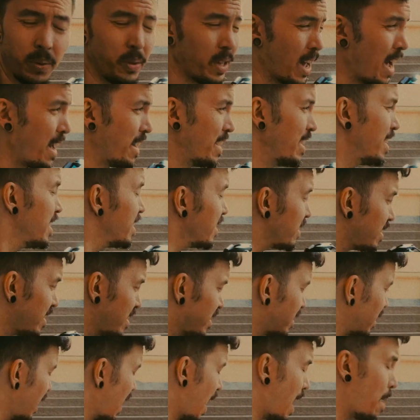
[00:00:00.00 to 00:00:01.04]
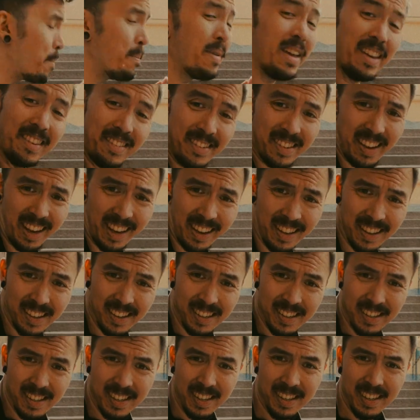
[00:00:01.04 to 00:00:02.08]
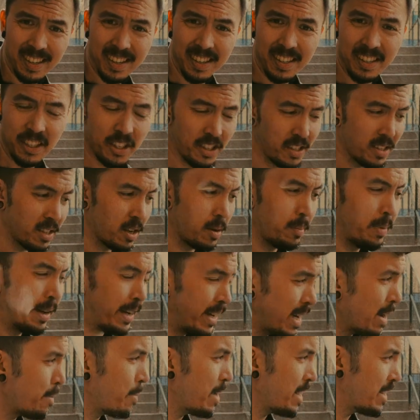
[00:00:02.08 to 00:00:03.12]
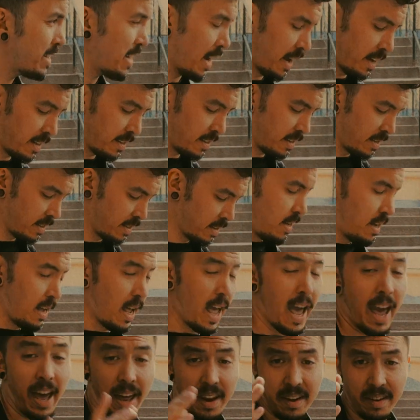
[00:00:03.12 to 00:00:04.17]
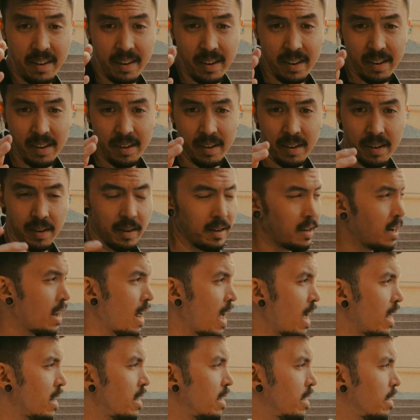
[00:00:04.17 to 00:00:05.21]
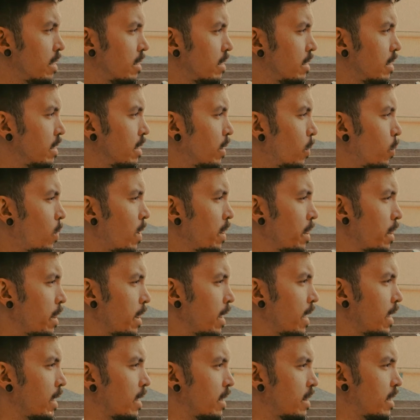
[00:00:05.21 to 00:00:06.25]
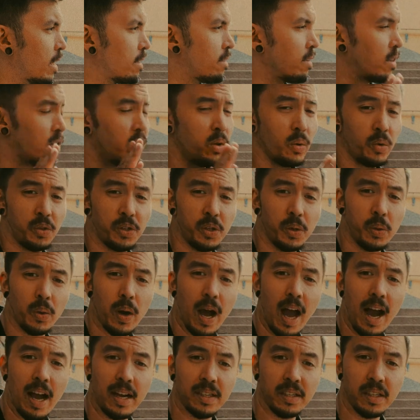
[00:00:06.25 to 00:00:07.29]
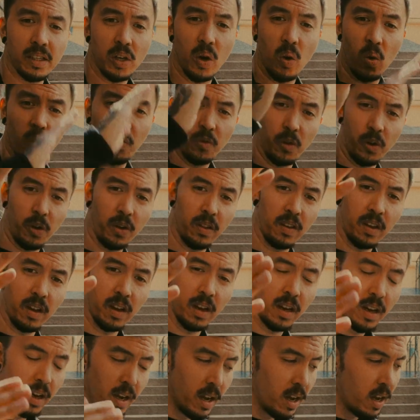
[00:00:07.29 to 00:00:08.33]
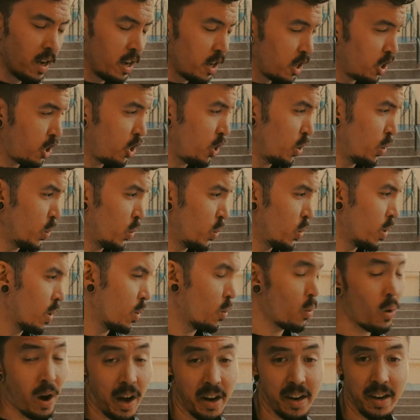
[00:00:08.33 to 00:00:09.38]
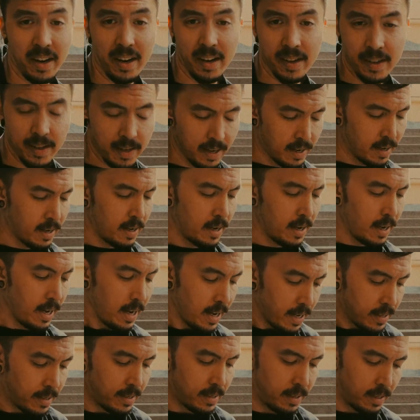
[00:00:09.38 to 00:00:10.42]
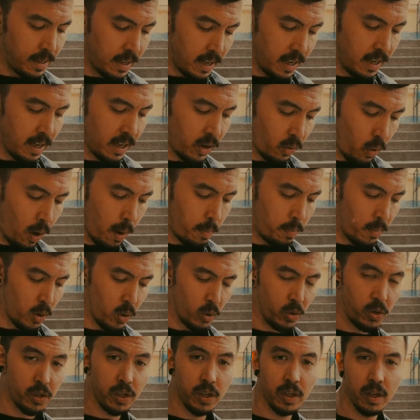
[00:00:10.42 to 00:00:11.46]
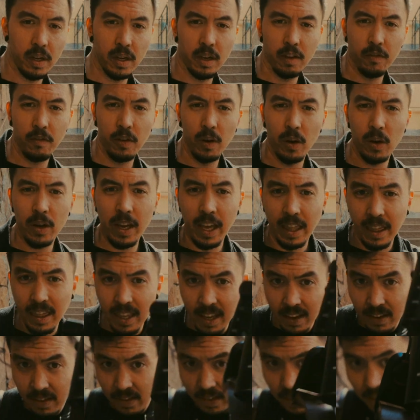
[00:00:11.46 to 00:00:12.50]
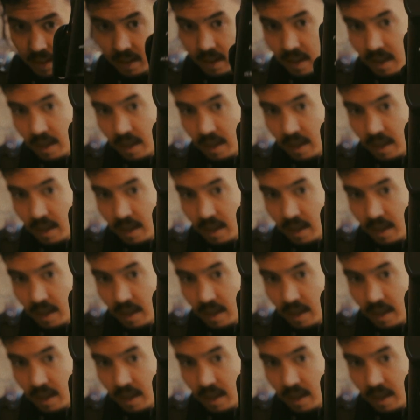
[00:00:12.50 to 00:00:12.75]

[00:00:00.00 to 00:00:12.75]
that is amazing. Just completely amazing. And one thing that the Q2 has over the Q1 is the crop modes. If you look at this,